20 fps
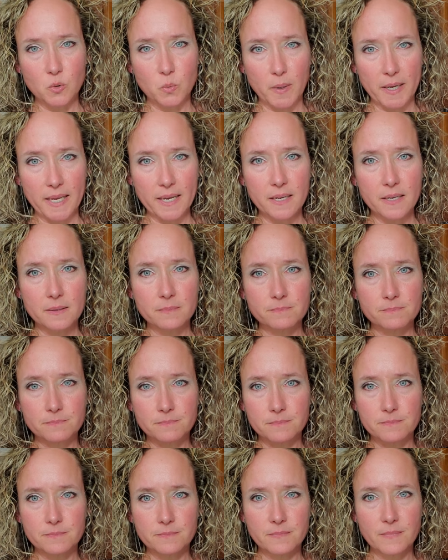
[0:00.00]
a week
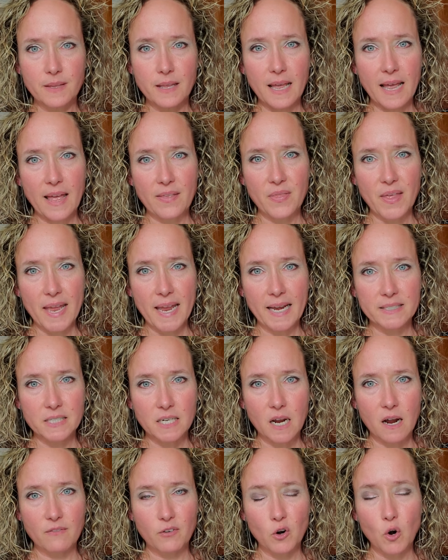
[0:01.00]
and they had to
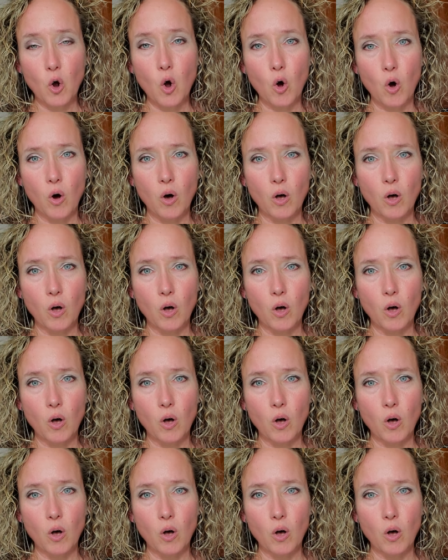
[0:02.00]
cover